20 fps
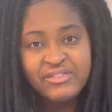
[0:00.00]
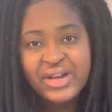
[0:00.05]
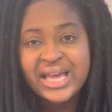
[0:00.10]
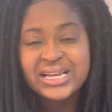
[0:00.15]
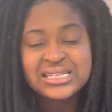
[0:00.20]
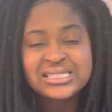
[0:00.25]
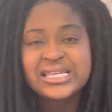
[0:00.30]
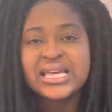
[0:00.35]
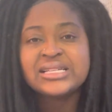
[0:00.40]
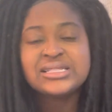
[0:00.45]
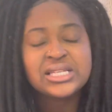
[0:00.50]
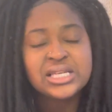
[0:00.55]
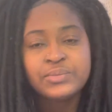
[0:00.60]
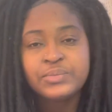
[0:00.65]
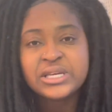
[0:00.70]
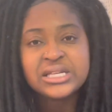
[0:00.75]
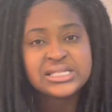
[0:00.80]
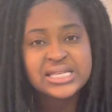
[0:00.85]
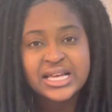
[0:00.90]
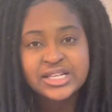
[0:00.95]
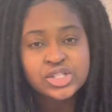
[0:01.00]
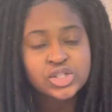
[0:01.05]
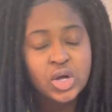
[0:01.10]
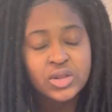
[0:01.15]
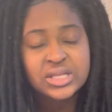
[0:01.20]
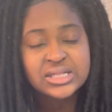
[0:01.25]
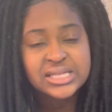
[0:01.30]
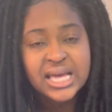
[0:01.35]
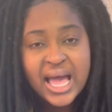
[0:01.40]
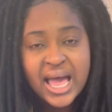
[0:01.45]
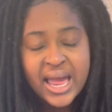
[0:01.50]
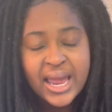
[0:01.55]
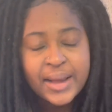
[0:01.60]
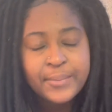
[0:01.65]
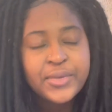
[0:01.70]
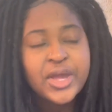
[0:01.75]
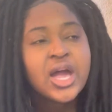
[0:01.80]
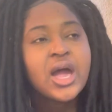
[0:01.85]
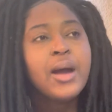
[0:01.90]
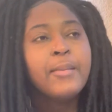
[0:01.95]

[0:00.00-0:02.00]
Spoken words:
I had to take TB tests all the time,